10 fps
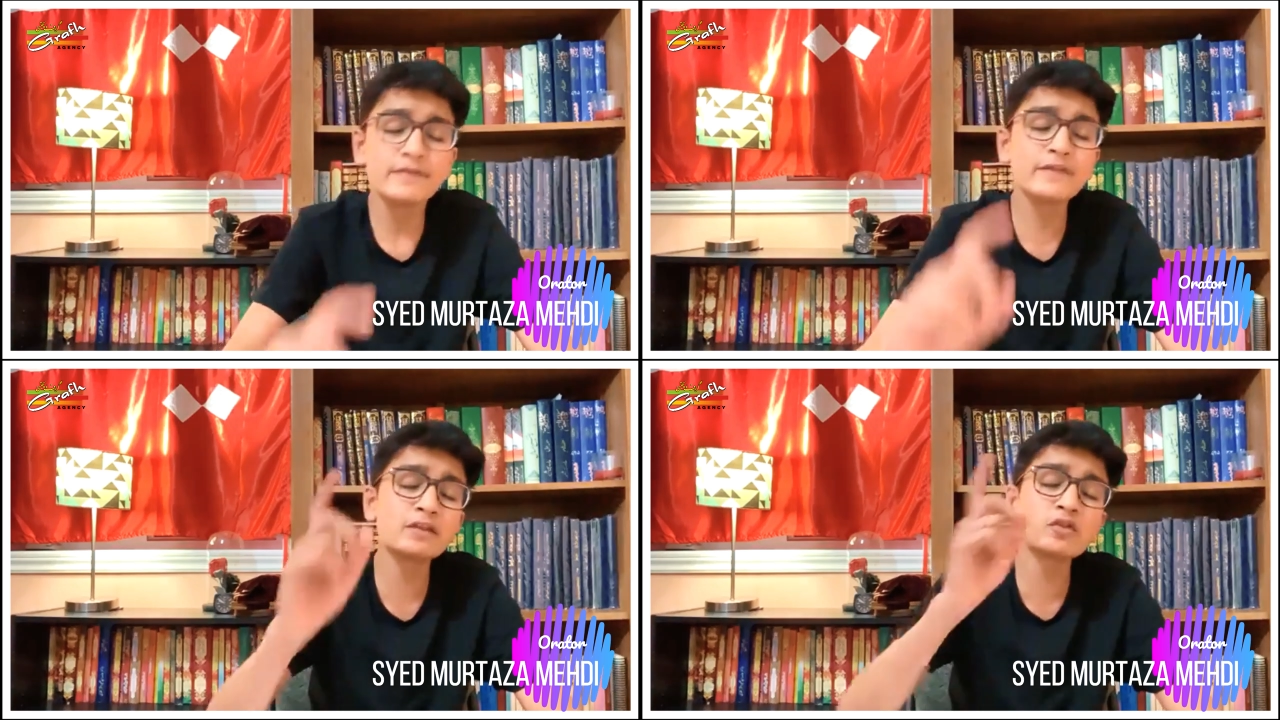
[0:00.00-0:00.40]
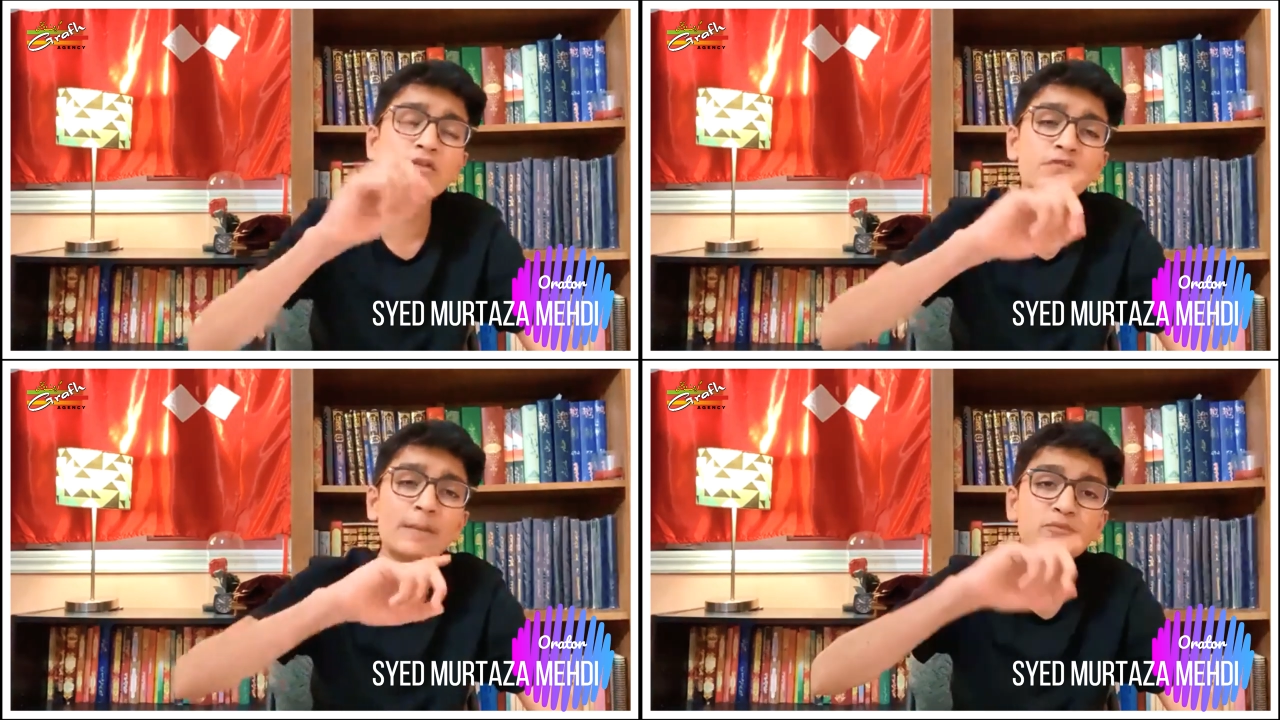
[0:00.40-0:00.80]
They
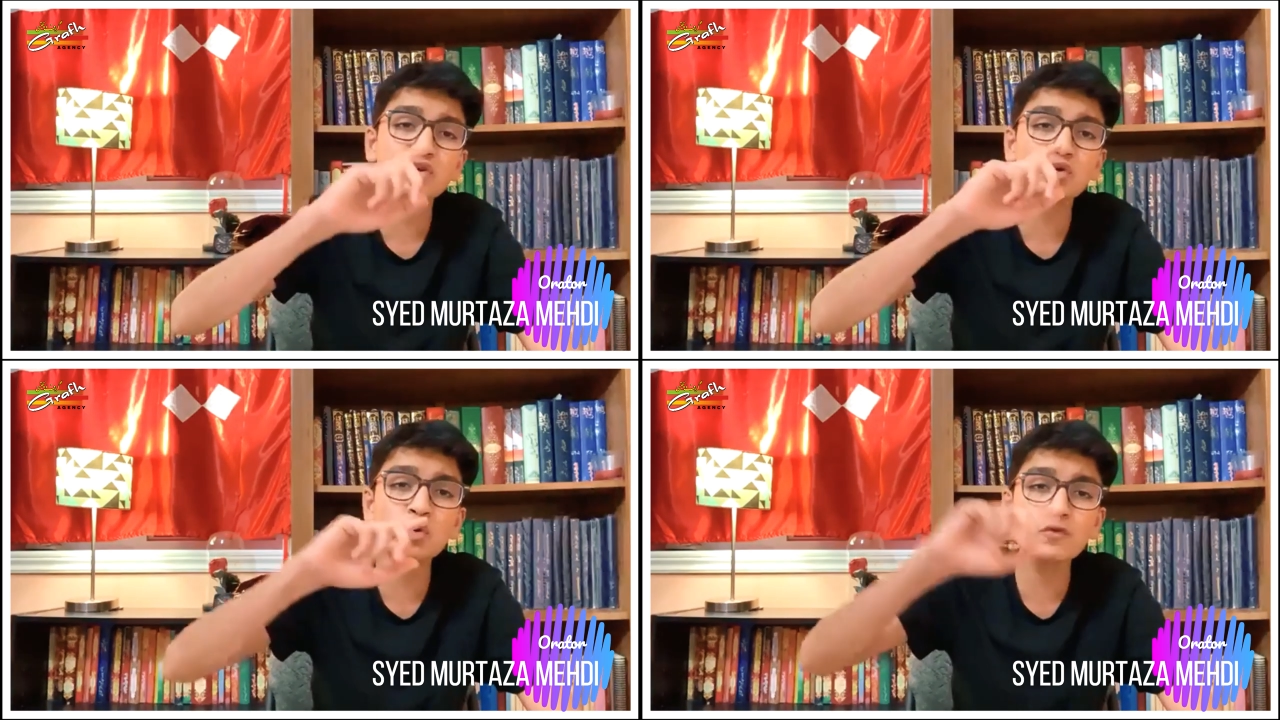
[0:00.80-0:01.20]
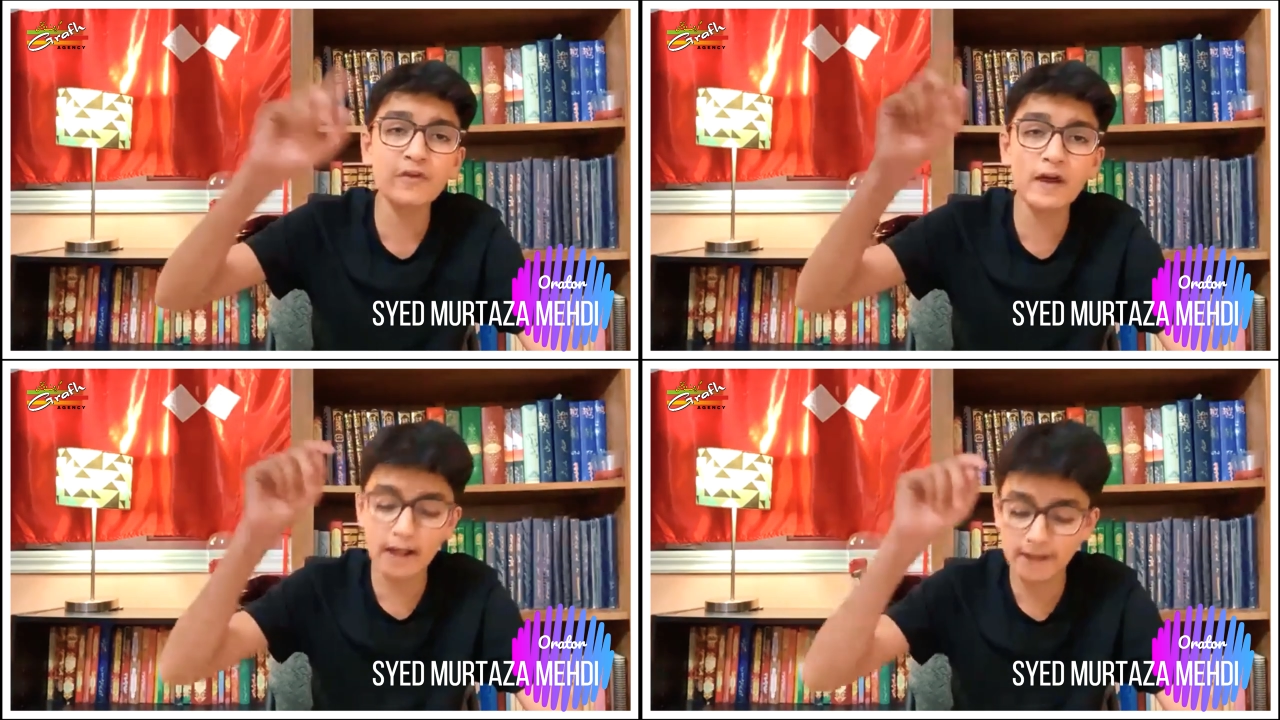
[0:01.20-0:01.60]
took them to
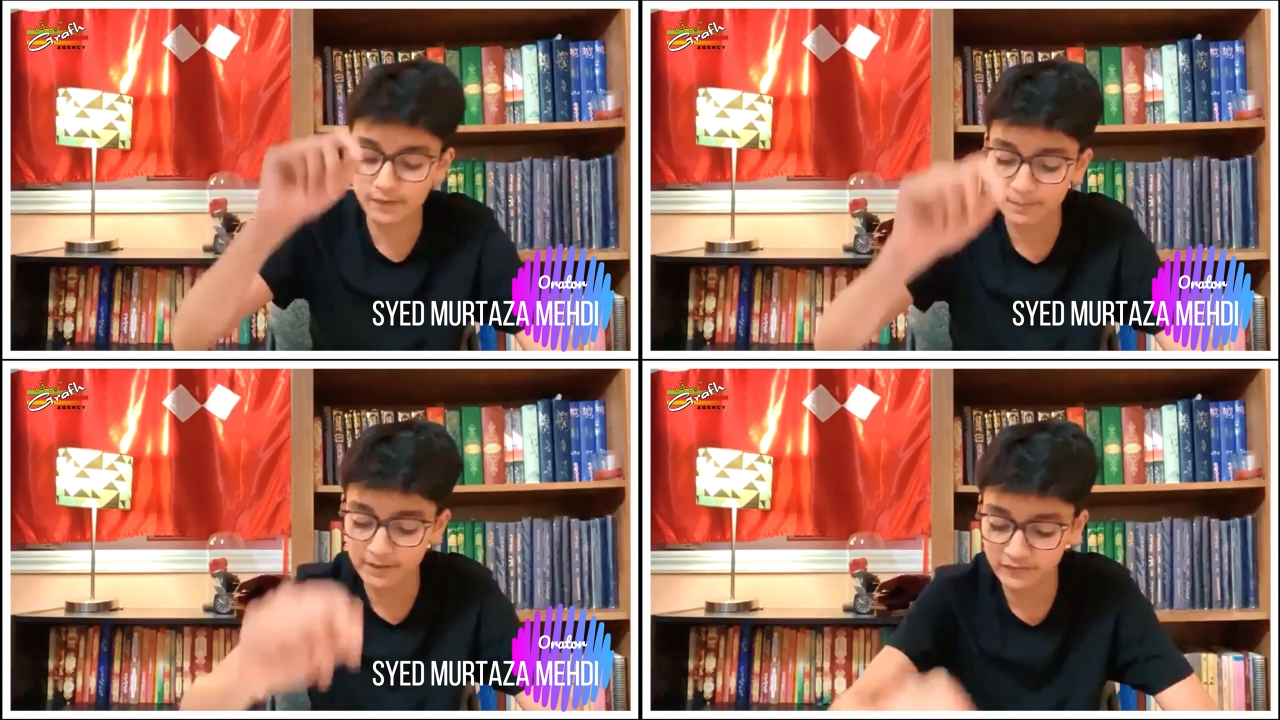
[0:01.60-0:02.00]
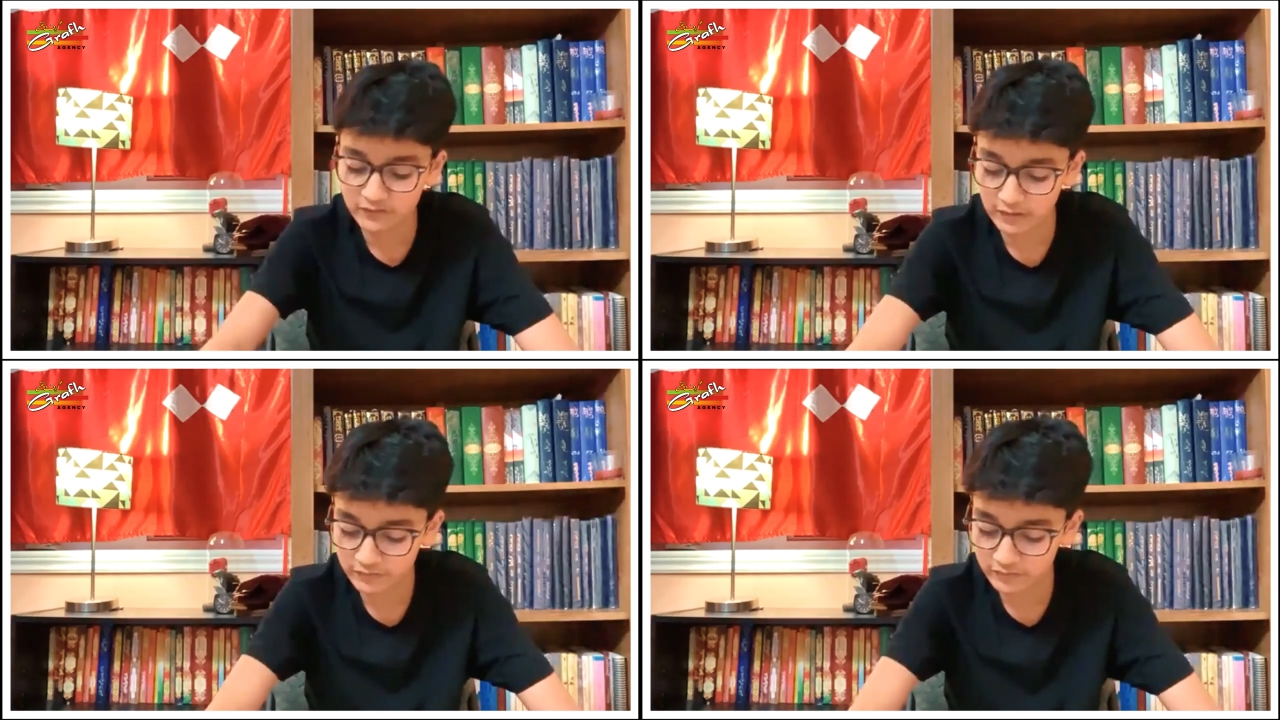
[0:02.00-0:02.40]
Kufa and
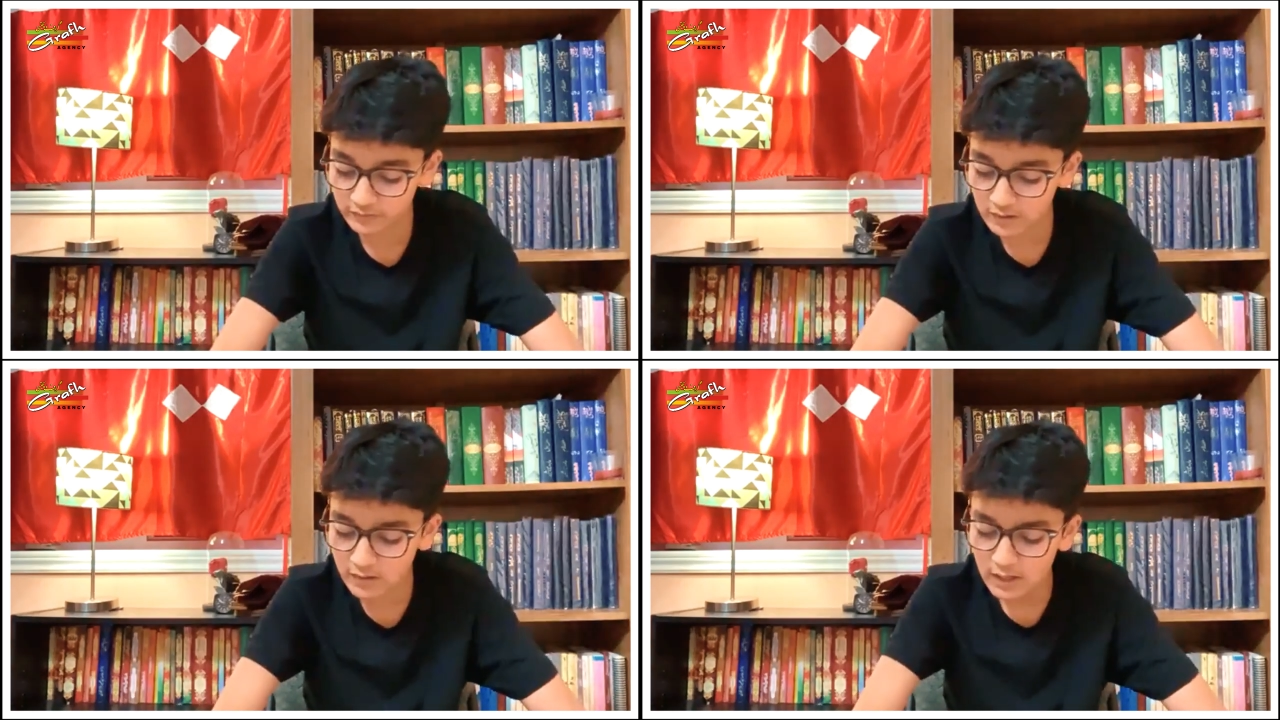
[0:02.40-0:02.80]
Damascus.